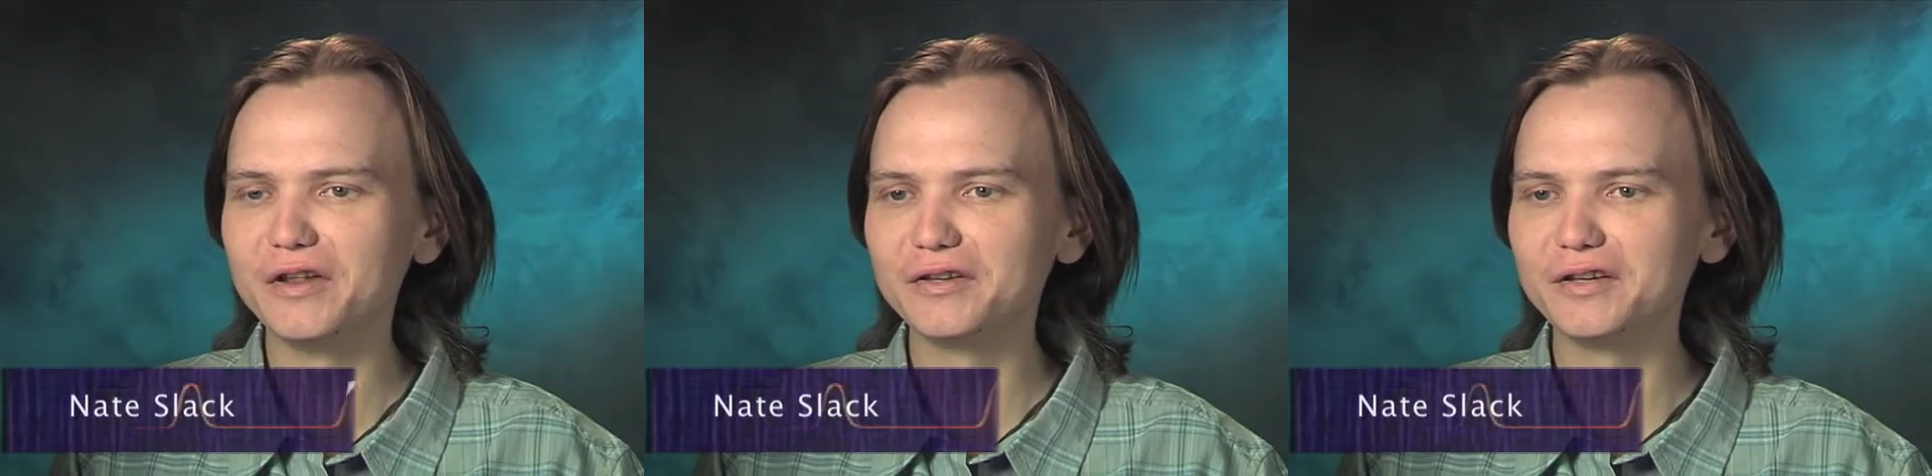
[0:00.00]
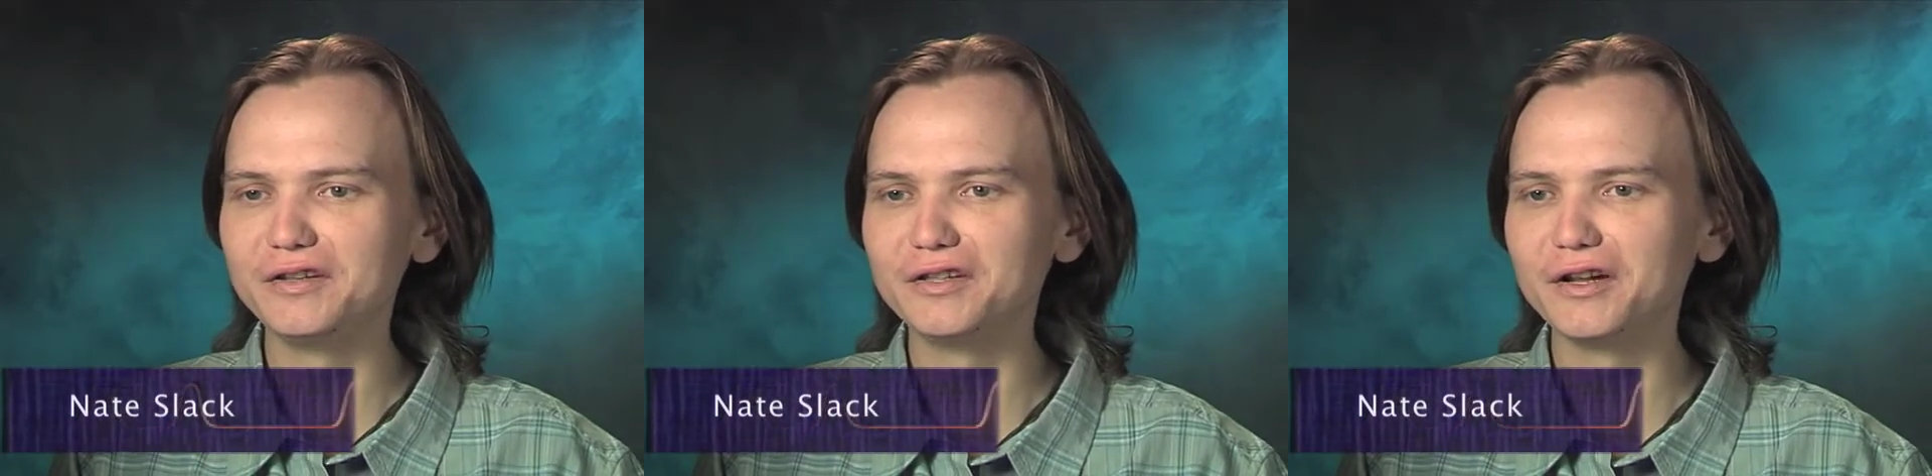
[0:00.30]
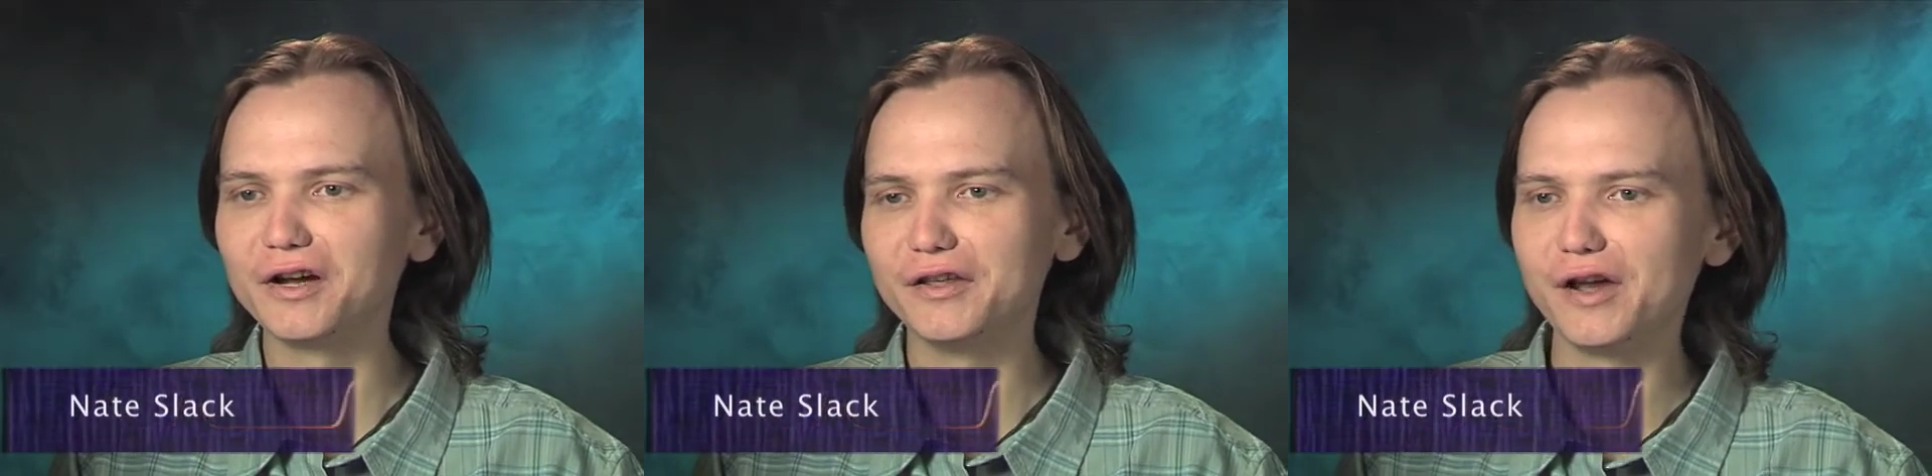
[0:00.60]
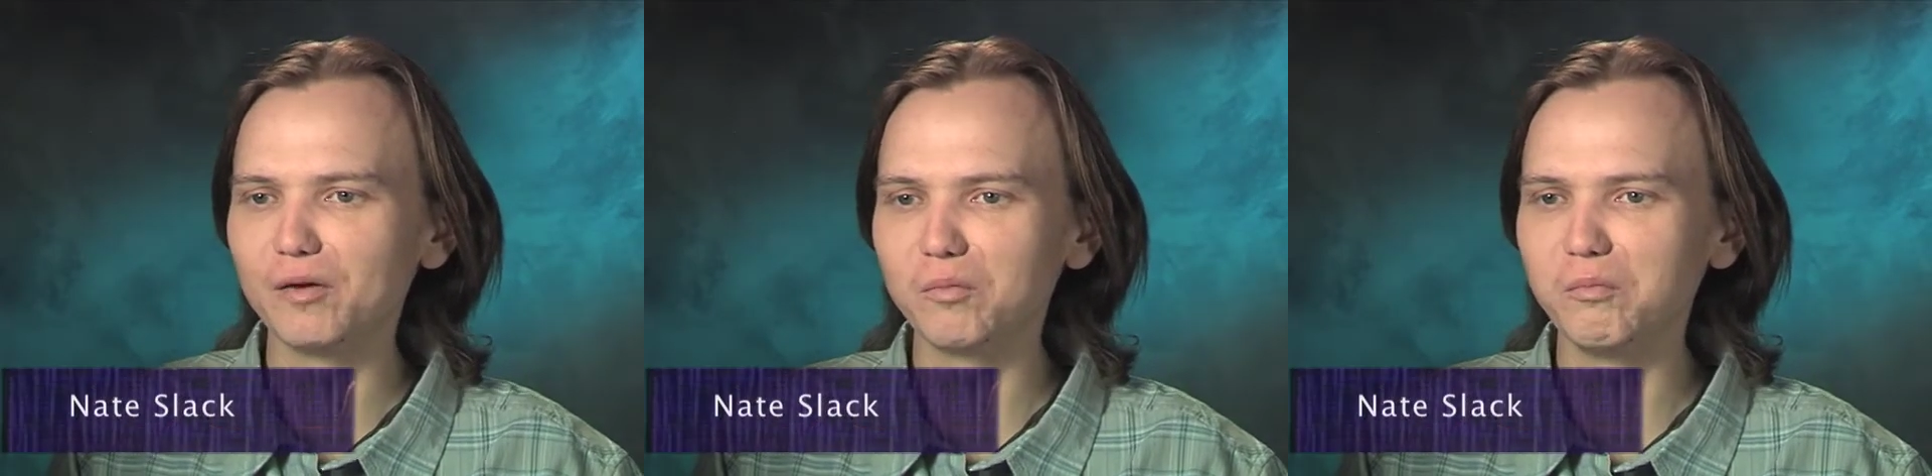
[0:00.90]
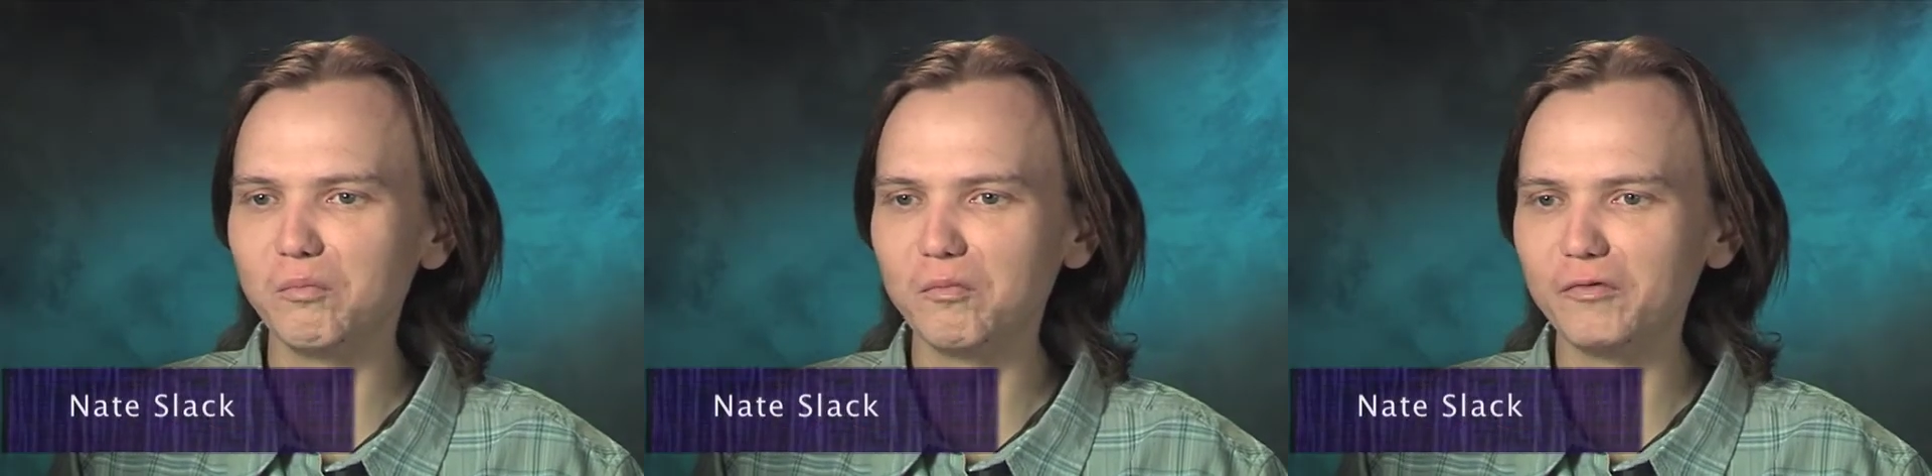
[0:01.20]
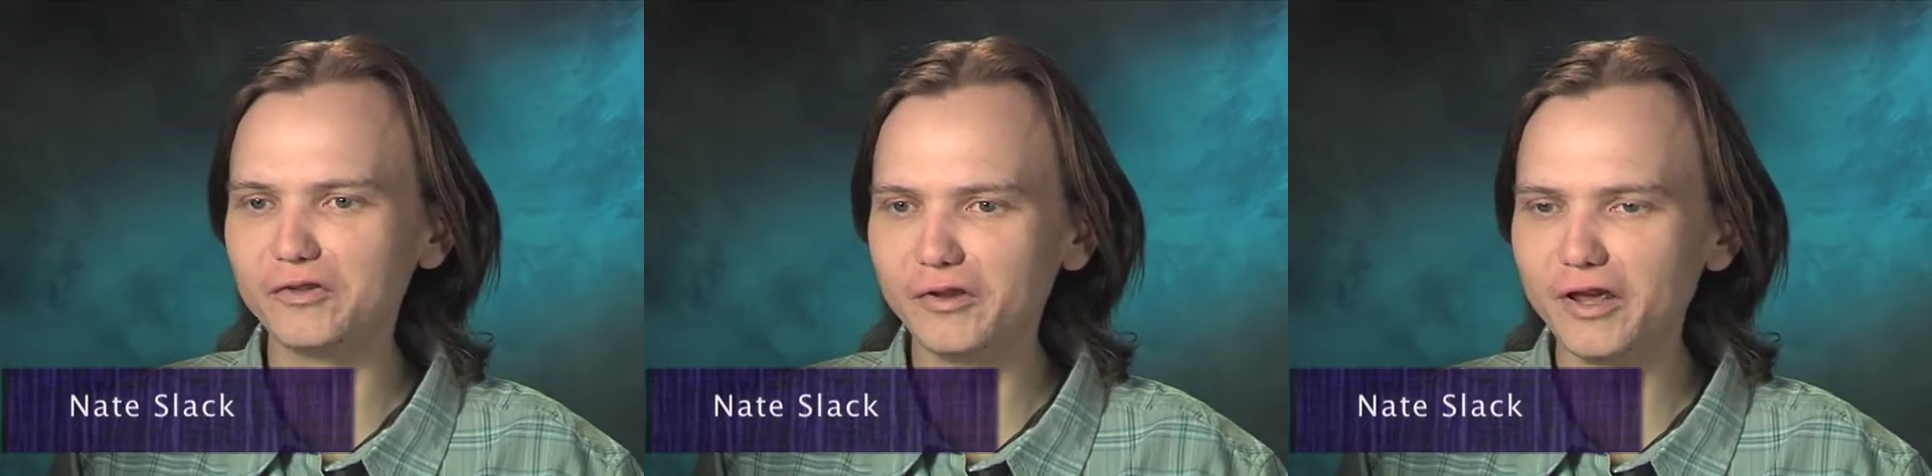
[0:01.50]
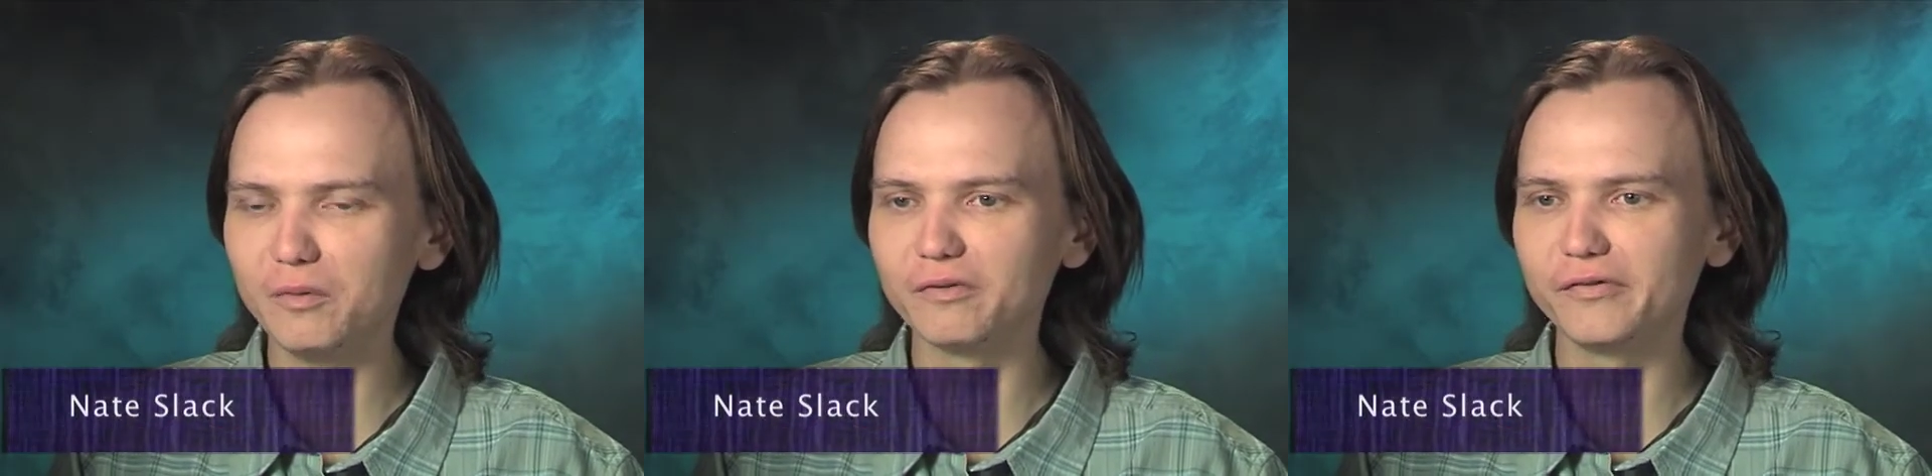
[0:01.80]
teaching a young
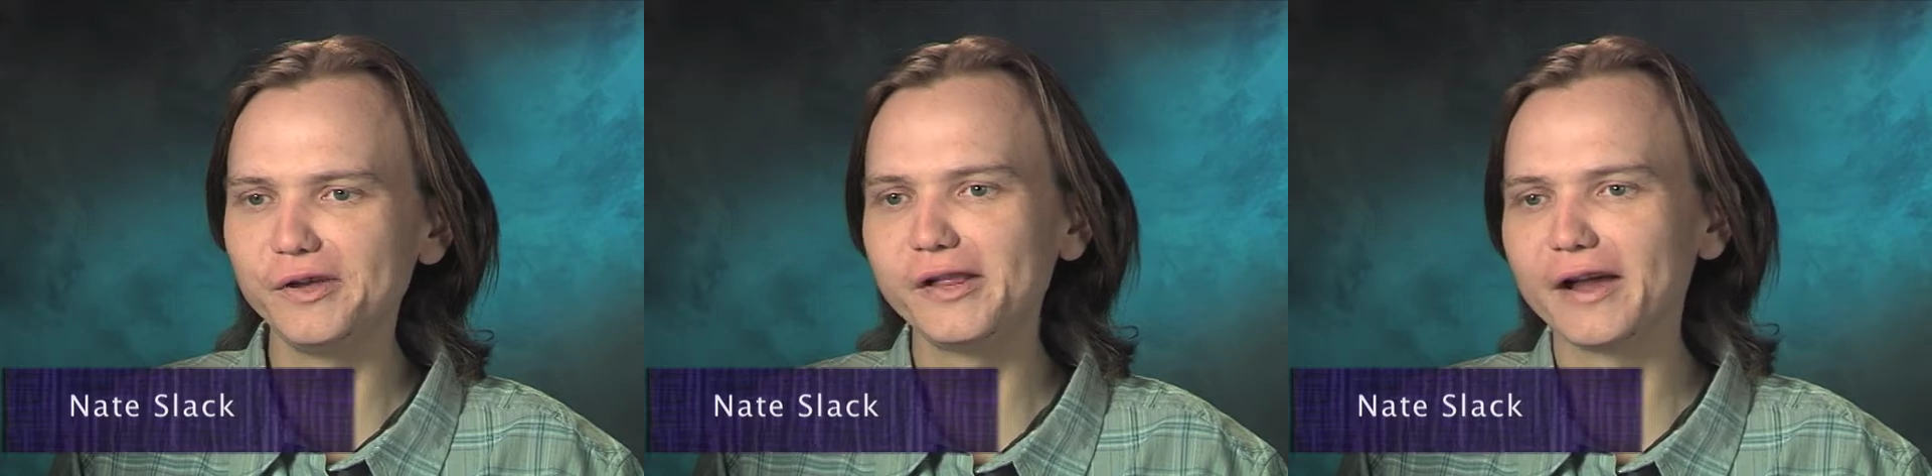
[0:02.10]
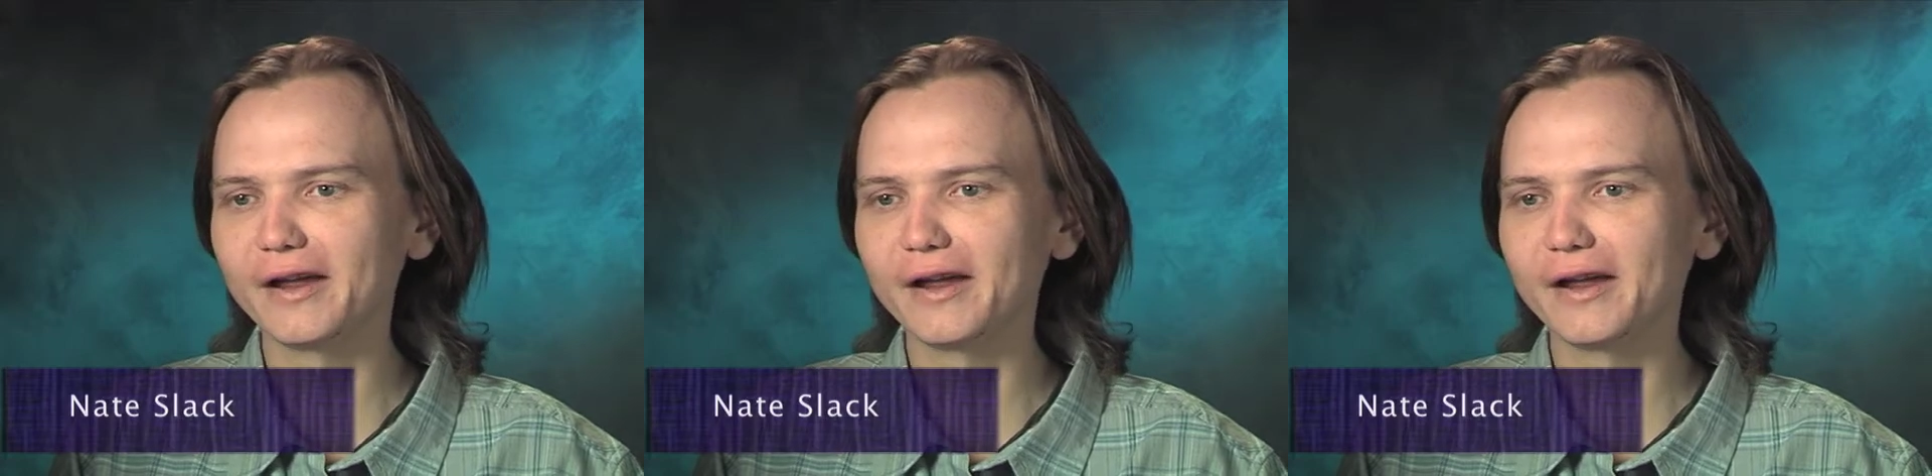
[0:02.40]
hemophiliac